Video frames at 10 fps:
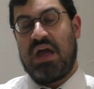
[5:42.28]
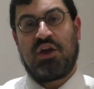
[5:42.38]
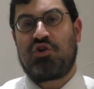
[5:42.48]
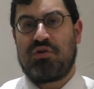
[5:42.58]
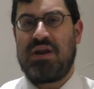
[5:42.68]

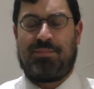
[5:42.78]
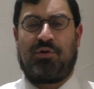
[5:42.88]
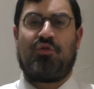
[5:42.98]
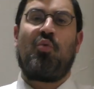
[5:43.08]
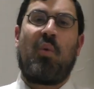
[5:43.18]

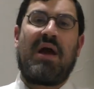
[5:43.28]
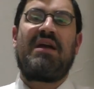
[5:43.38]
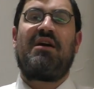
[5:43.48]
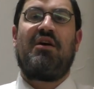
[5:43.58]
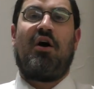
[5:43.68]
Incredible. The
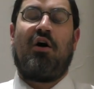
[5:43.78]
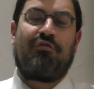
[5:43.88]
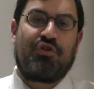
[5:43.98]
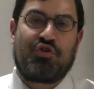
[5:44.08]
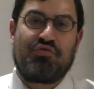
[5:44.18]
way
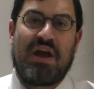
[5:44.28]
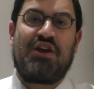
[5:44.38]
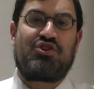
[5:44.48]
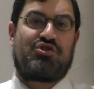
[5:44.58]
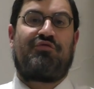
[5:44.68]
of the
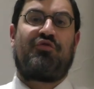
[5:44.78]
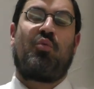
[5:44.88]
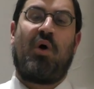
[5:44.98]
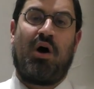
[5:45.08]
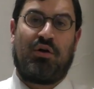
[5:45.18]
creation of the
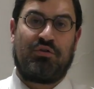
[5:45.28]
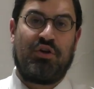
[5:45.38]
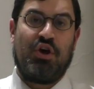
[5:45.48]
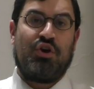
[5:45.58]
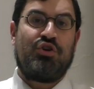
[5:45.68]
world,
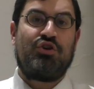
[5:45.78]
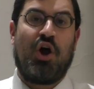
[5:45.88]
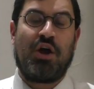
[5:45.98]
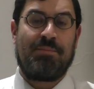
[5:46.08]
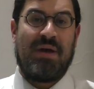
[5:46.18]

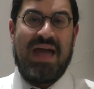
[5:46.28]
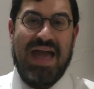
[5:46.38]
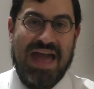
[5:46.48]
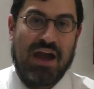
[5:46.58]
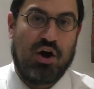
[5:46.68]
Yom
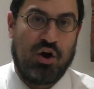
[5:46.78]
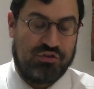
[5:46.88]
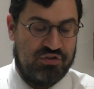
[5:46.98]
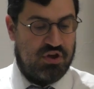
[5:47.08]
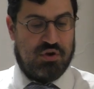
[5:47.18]

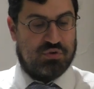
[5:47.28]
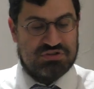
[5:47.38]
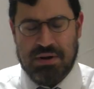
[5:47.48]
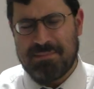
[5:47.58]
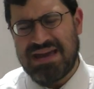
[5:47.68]
Echad, was
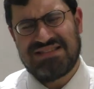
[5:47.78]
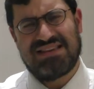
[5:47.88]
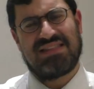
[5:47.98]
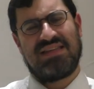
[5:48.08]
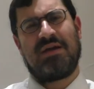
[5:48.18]
an
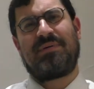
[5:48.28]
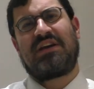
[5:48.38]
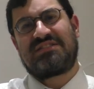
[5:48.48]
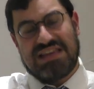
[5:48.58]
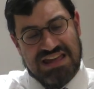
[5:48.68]
amazing thing
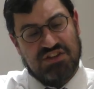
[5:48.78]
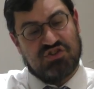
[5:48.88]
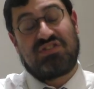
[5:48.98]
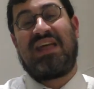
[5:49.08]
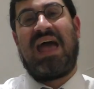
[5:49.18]
because
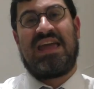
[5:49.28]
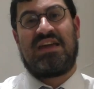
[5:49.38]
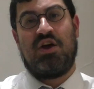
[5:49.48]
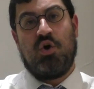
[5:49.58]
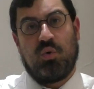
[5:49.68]
each
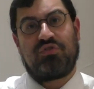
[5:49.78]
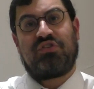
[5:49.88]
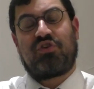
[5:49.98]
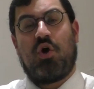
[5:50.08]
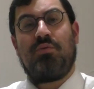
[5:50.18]
day was
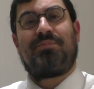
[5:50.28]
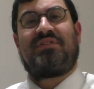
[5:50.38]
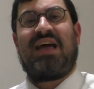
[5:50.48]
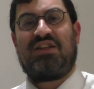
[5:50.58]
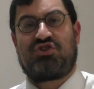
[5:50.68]
its own
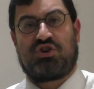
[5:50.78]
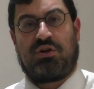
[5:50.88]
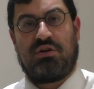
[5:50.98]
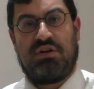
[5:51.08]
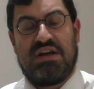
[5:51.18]

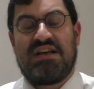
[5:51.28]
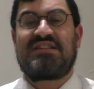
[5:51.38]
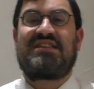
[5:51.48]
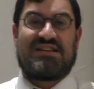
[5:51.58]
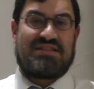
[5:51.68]
potential.
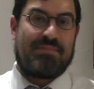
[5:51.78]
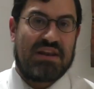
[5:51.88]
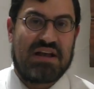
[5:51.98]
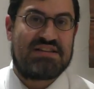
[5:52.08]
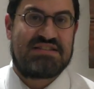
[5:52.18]
Says the
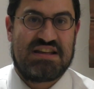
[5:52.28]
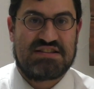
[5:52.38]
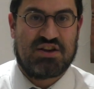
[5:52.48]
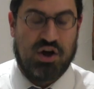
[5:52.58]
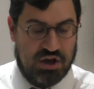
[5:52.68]
Minchas
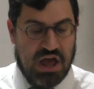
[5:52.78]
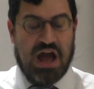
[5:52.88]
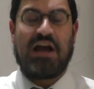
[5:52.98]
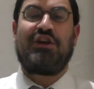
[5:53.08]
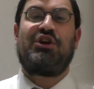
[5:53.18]
Yitzchak,
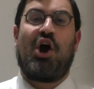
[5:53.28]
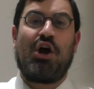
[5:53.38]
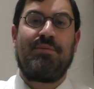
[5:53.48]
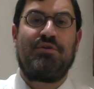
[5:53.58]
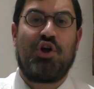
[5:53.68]

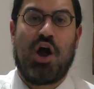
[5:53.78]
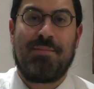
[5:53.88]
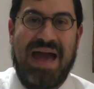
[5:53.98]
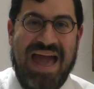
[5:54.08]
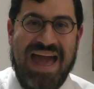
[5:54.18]
Hayom
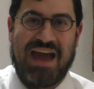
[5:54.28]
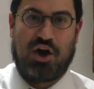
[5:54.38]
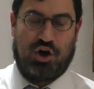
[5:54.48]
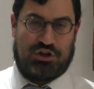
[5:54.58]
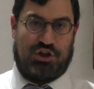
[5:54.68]
Yom
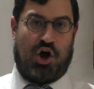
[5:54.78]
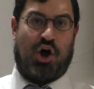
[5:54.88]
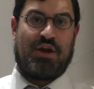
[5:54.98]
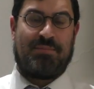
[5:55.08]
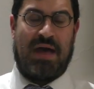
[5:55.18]
Echad
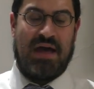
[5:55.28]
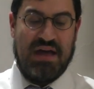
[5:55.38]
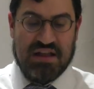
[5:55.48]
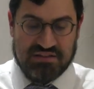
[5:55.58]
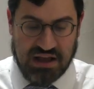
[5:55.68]
La'omer,
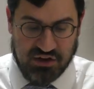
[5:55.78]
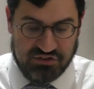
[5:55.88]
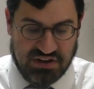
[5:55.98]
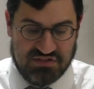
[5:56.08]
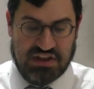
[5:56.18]

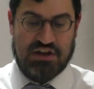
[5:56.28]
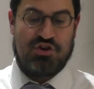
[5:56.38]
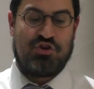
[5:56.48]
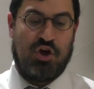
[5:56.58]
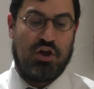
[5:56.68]
tells us that
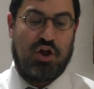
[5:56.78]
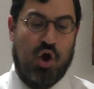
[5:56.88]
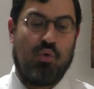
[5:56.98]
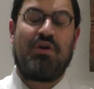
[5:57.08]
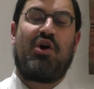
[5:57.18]
not
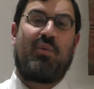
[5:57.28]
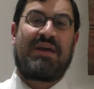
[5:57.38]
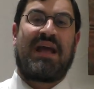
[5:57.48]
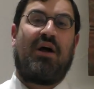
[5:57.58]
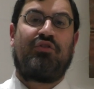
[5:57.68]
only are we
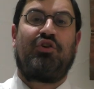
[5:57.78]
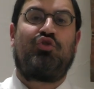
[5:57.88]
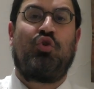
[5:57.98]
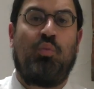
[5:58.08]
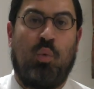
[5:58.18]
counting
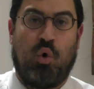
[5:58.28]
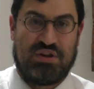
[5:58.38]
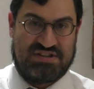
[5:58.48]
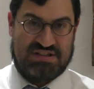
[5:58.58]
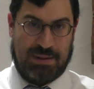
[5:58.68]

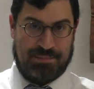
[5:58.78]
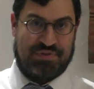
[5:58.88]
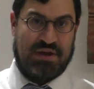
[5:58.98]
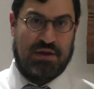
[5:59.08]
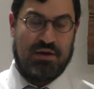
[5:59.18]
towards
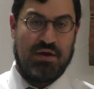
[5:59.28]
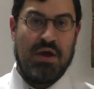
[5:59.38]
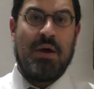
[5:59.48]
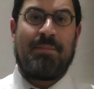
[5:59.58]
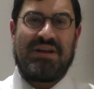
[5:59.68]
something,
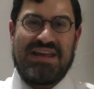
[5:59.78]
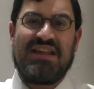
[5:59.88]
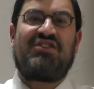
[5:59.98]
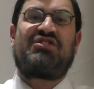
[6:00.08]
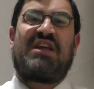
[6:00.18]
but
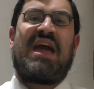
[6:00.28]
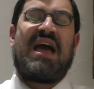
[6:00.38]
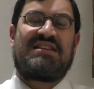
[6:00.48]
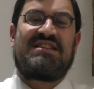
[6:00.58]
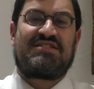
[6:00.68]
each day
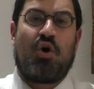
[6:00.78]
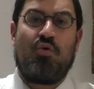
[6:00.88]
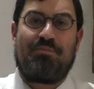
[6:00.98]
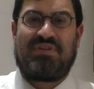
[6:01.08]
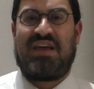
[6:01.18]
has its
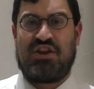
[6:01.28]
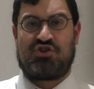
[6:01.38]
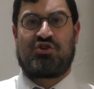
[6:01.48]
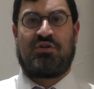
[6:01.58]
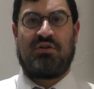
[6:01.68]
own
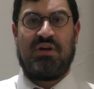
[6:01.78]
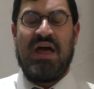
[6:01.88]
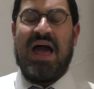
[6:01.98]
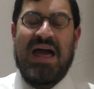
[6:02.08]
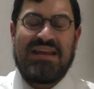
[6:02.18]
potential.
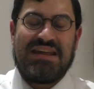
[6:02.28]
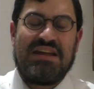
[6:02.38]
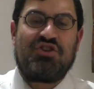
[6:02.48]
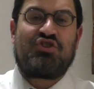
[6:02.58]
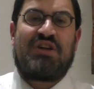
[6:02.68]
And
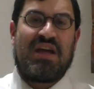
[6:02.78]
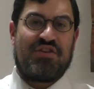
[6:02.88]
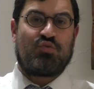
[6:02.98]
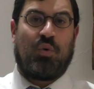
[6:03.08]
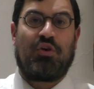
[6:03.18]
each day
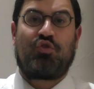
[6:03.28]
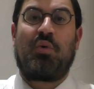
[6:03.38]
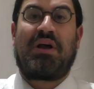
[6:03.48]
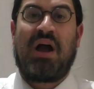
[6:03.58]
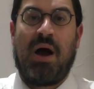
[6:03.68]
what to
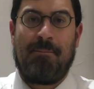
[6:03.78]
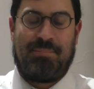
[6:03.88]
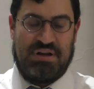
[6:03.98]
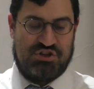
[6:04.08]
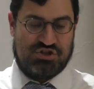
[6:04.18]

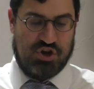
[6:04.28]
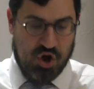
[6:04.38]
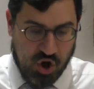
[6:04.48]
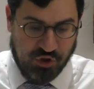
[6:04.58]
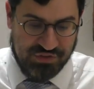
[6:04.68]
accomplish
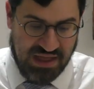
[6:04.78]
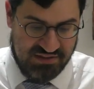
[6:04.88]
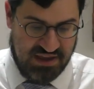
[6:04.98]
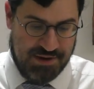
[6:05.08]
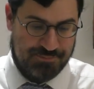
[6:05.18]
on
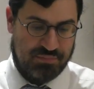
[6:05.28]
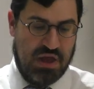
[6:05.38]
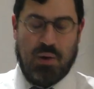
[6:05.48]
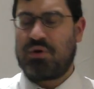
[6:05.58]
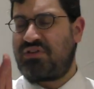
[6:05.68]
that day.
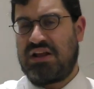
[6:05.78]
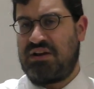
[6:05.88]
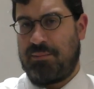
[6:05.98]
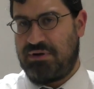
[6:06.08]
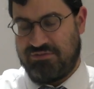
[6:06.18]
I want to tell you
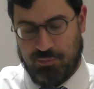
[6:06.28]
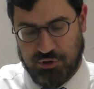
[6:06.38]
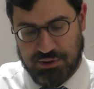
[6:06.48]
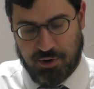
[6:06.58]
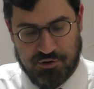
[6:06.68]
an unbelievable
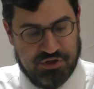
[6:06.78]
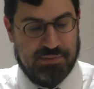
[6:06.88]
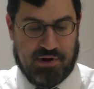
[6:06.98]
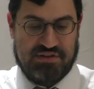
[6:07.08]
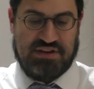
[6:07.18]
Gemara. The
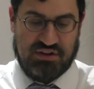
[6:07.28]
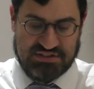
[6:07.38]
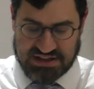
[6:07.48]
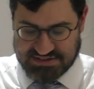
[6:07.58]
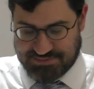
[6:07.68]
Gemara tells
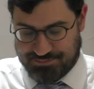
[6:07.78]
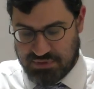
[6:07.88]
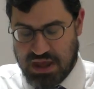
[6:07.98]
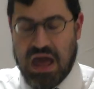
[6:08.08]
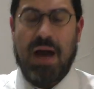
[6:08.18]
us
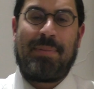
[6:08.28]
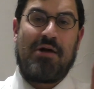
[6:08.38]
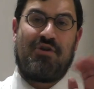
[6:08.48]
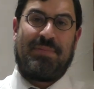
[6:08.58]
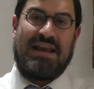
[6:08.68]

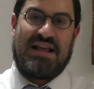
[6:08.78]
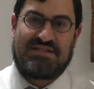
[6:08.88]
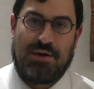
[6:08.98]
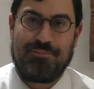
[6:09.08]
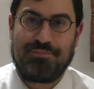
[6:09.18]
about Rabbi
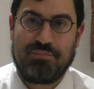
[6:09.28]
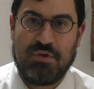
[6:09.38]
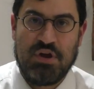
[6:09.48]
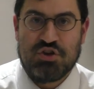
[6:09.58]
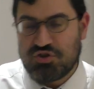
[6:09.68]
Eliezer.
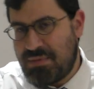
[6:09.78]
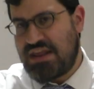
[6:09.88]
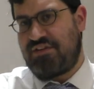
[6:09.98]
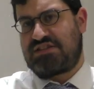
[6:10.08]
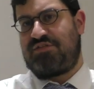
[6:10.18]
So
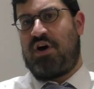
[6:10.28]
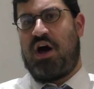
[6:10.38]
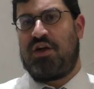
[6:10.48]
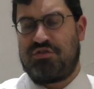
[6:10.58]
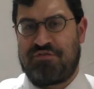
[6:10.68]
many of us have
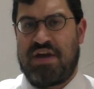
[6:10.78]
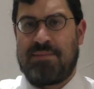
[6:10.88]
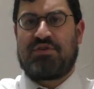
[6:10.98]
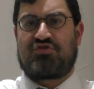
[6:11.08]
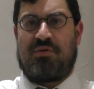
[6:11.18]
heard the
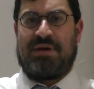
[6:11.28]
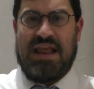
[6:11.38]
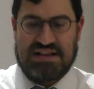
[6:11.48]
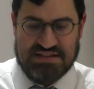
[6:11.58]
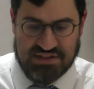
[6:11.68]
famous Rabbi
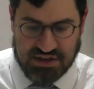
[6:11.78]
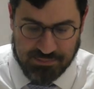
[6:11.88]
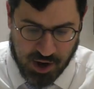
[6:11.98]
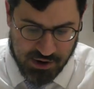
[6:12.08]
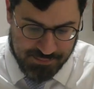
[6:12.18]
Eliezer in the
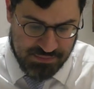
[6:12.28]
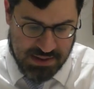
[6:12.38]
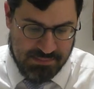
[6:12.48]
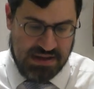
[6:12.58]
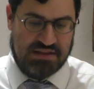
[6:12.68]
Gemara.
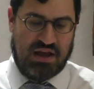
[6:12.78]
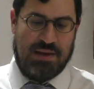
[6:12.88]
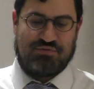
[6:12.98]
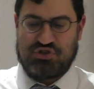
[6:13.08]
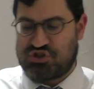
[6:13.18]
Many
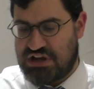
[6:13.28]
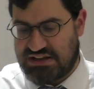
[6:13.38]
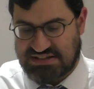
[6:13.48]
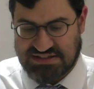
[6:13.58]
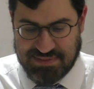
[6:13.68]
times in
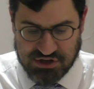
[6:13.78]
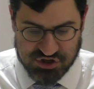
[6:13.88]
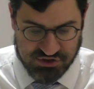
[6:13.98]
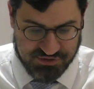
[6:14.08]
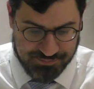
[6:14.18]
Shas is
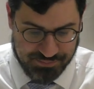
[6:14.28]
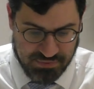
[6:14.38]
mentioned.